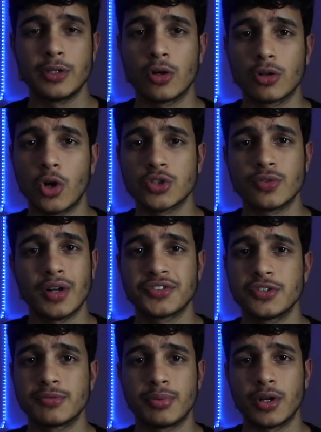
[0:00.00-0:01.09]
you know, close
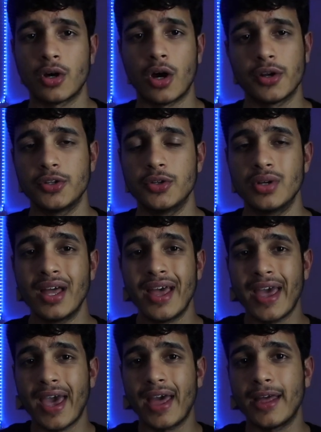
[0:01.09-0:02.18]
relatives put it on you
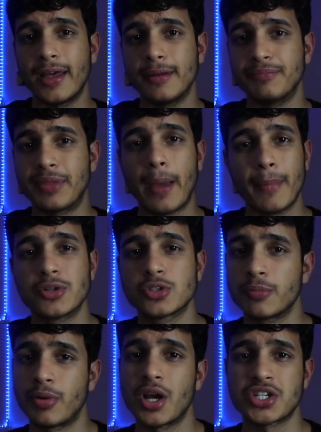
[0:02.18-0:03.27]
and that
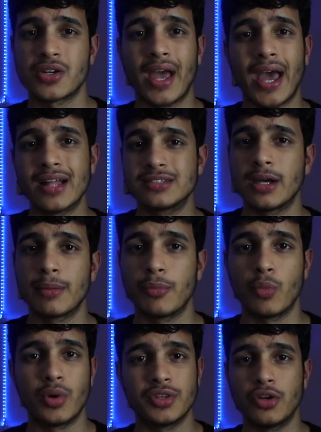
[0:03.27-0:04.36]
mental pressure adds
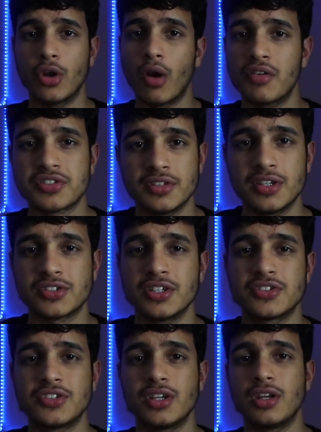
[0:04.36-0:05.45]
up when the nervousness
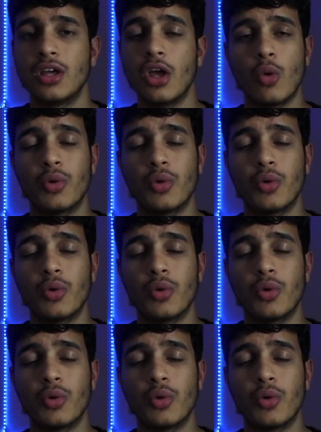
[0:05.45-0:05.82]
hits in,